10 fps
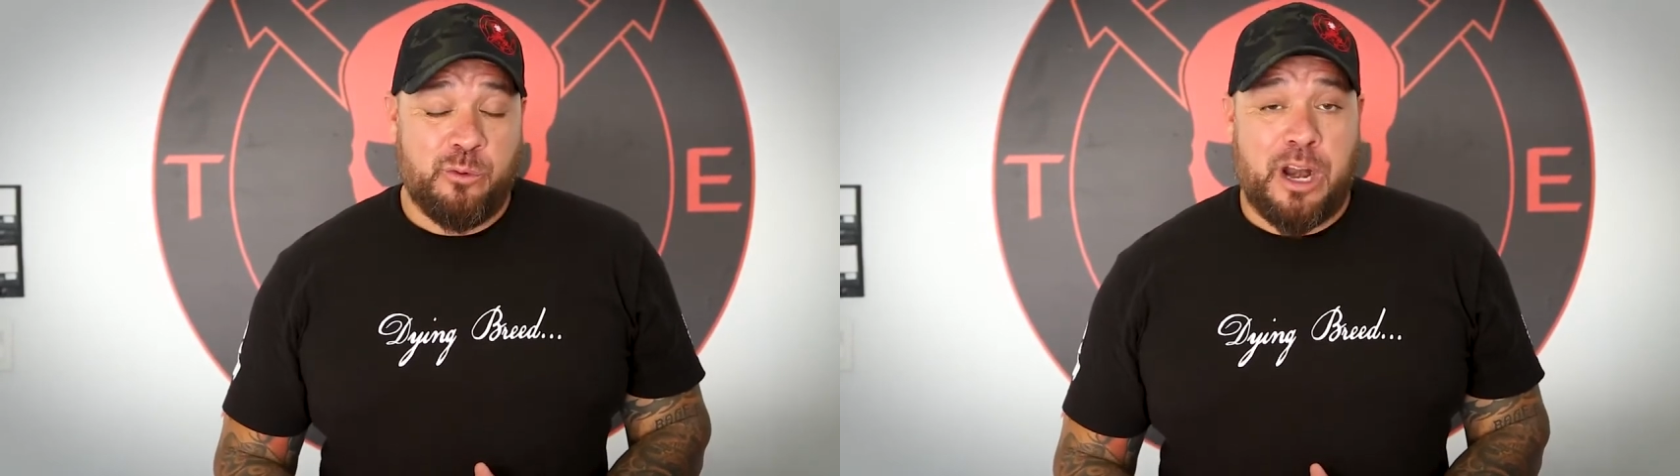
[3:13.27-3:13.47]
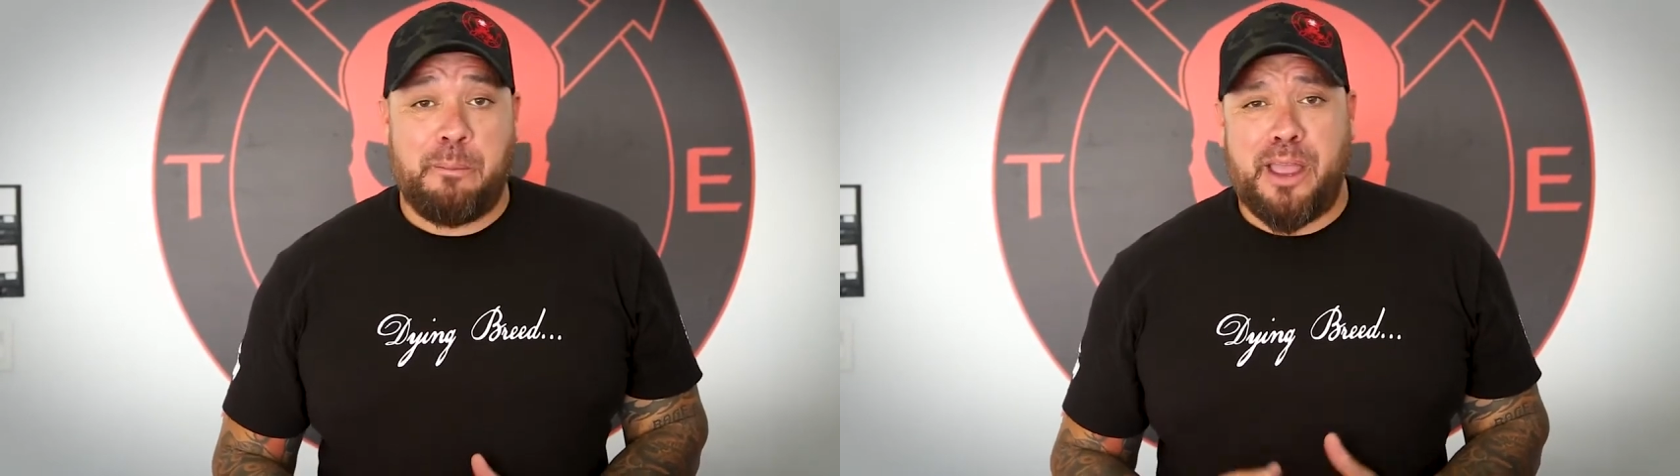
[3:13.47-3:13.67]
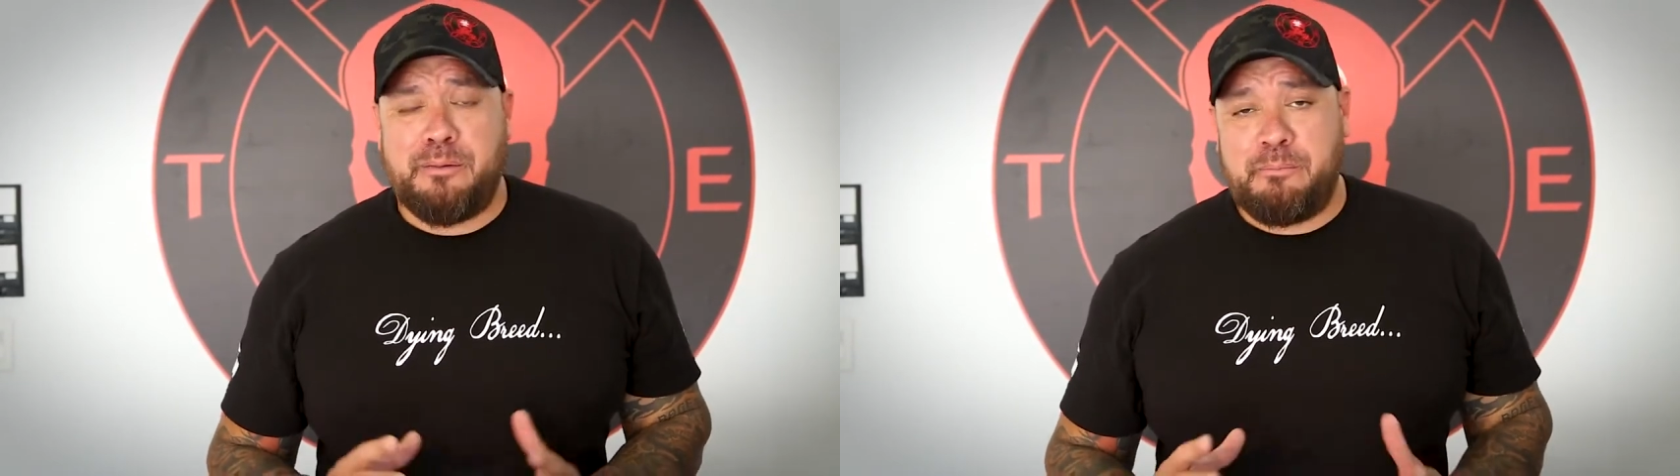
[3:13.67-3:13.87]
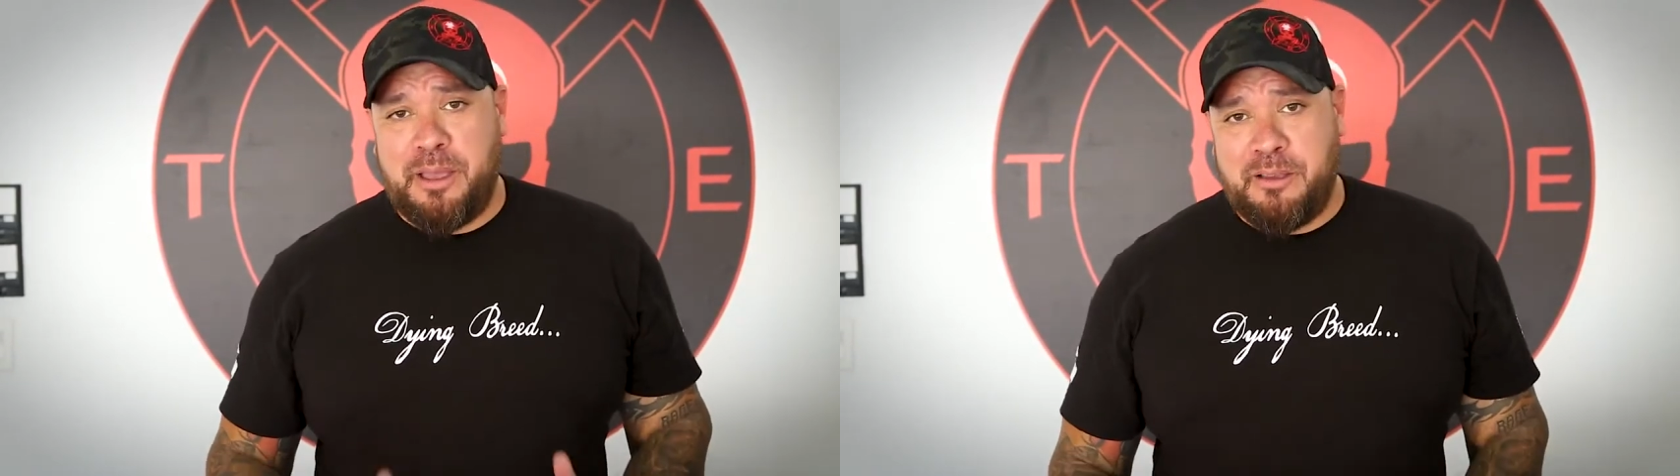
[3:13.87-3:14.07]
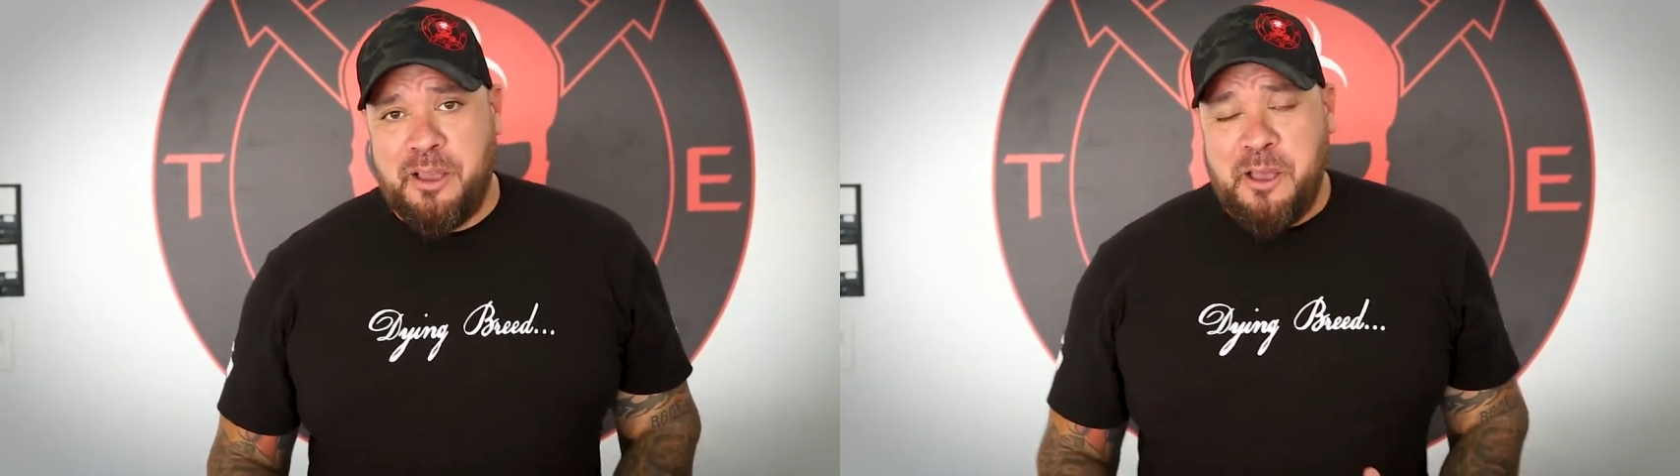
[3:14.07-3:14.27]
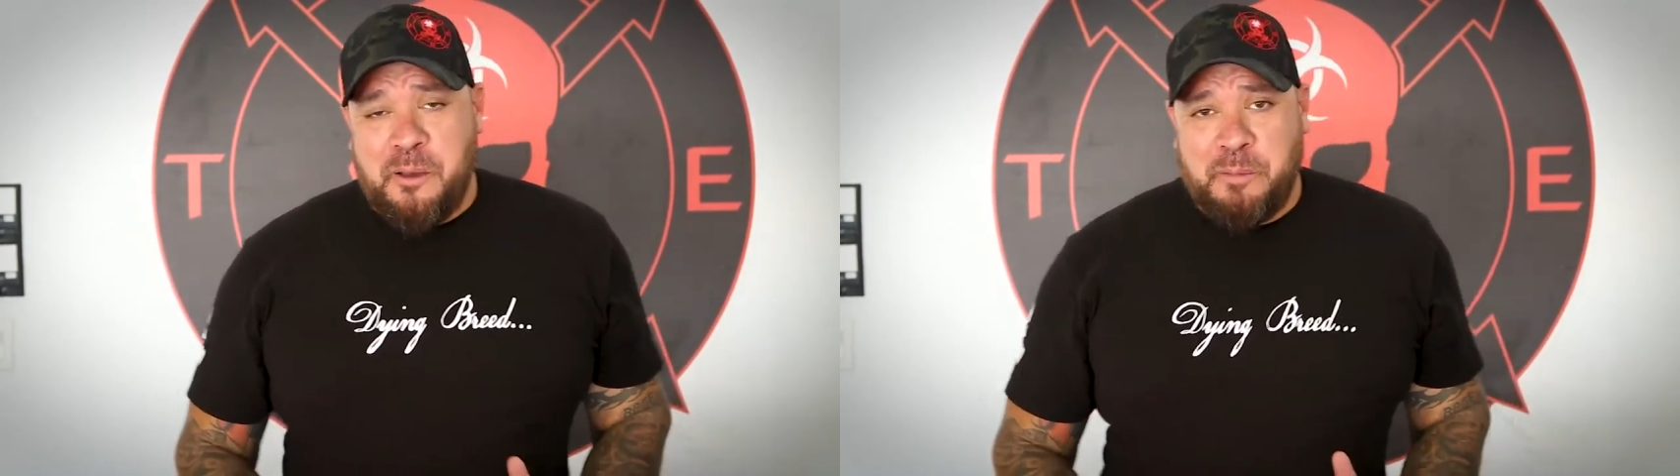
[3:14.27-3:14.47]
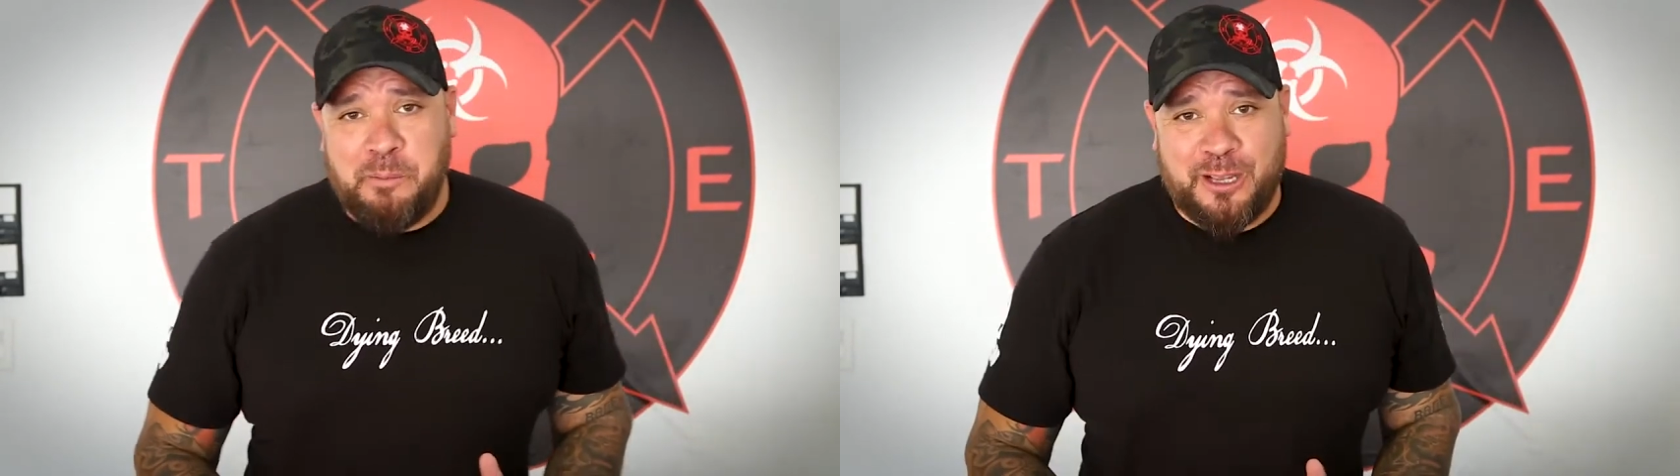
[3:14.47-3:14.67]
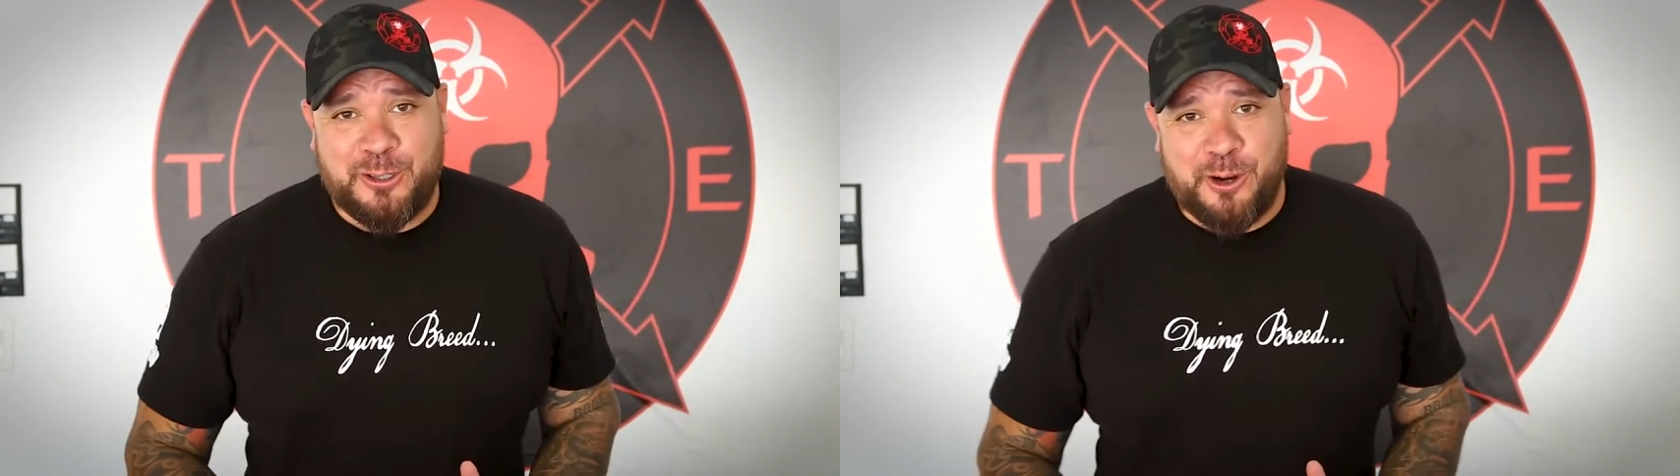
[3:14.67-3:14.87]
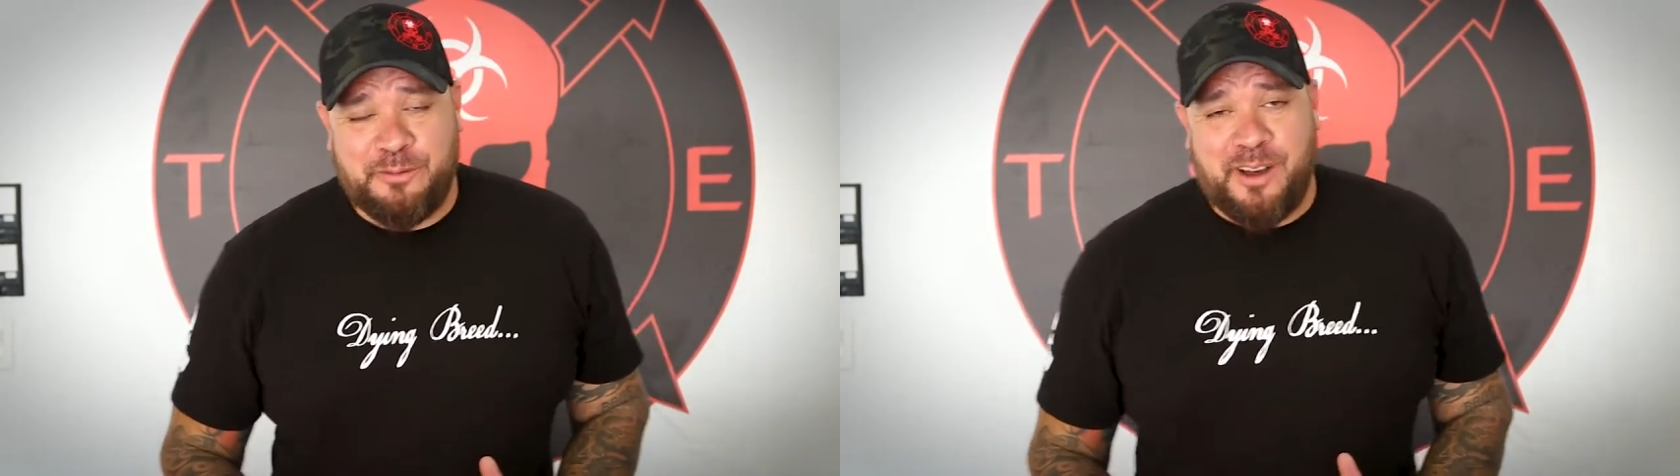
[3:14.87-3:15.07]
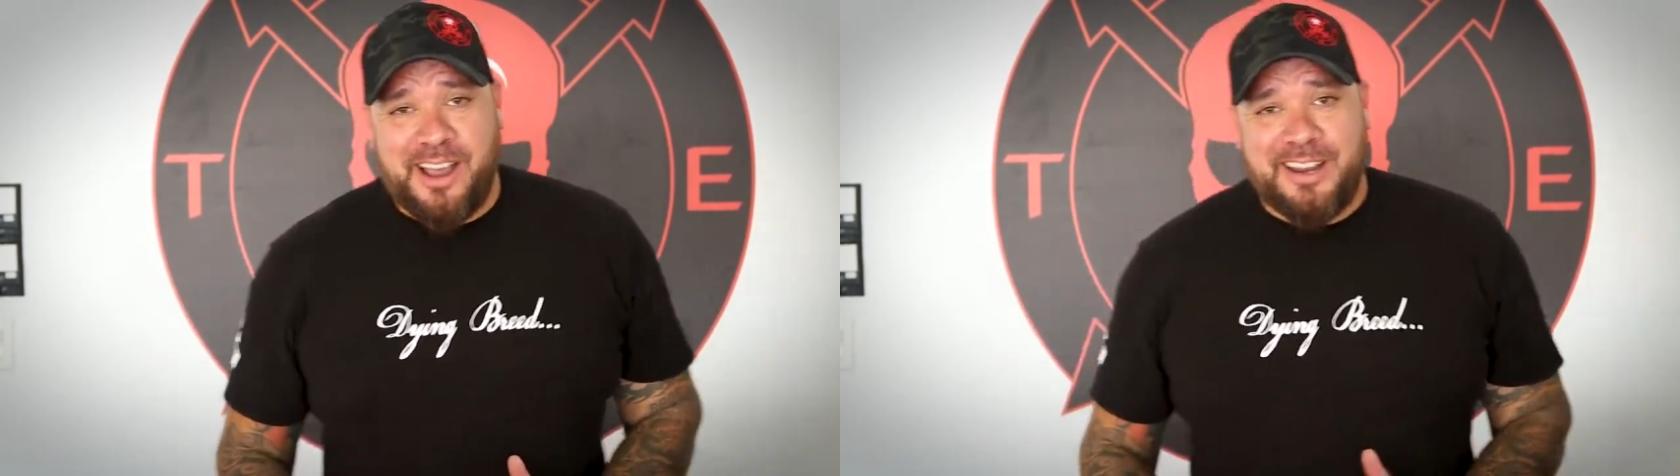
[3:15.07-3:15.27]
What I mean by
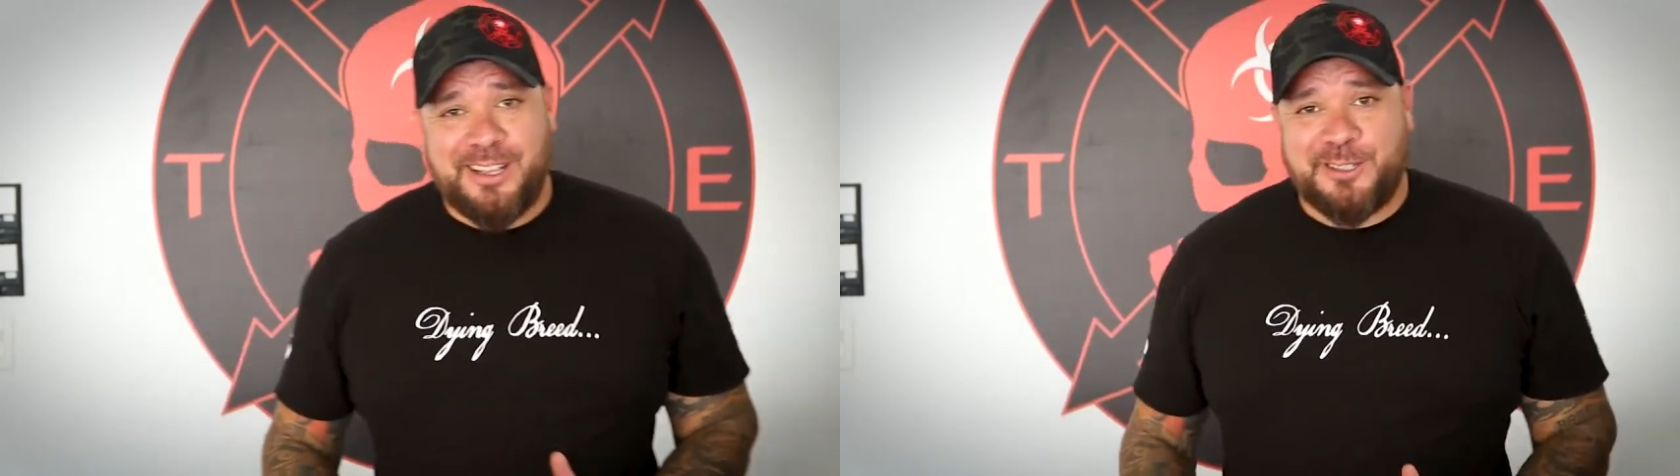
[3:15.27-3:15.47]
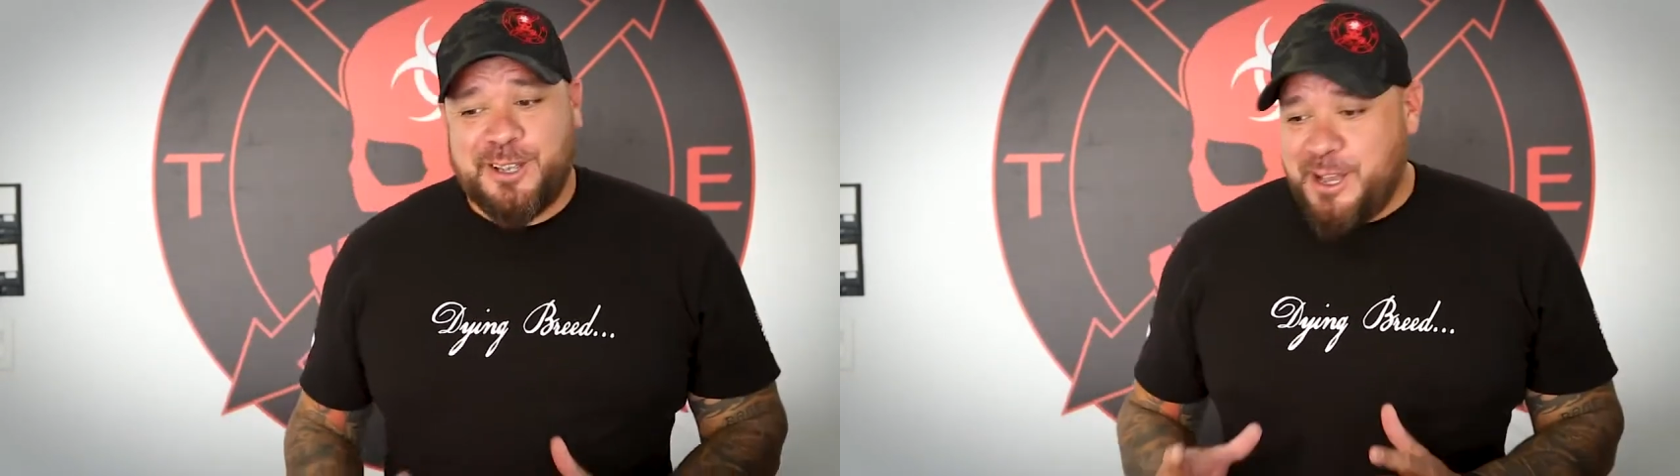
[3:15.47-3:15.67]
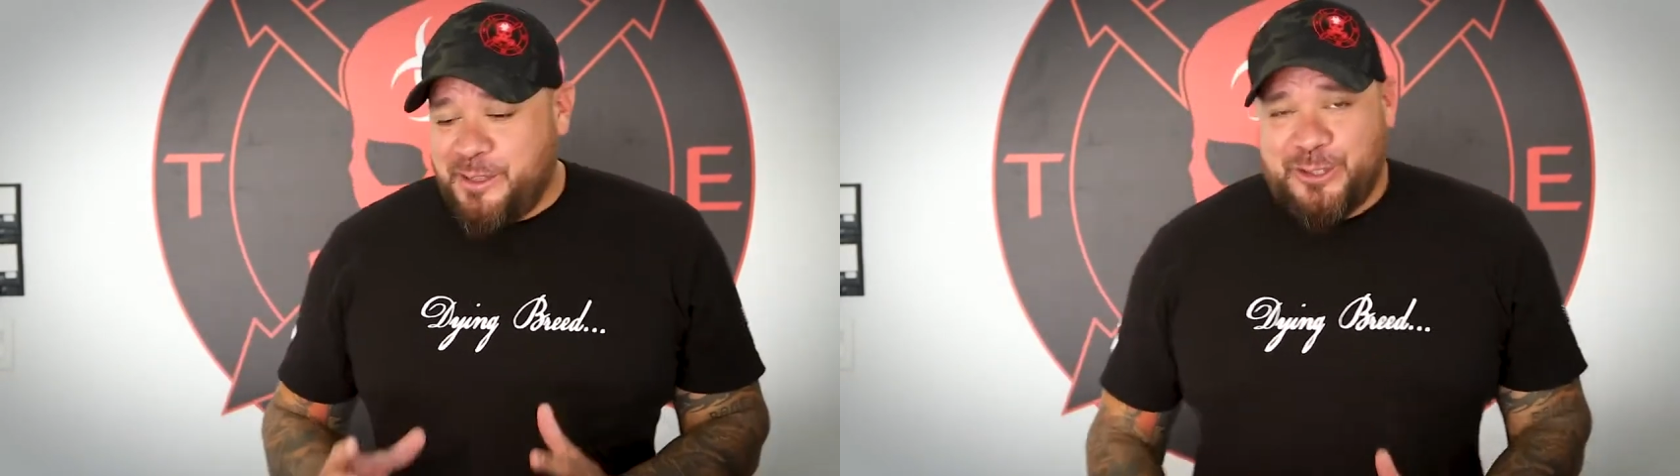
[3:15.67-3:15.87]
certified is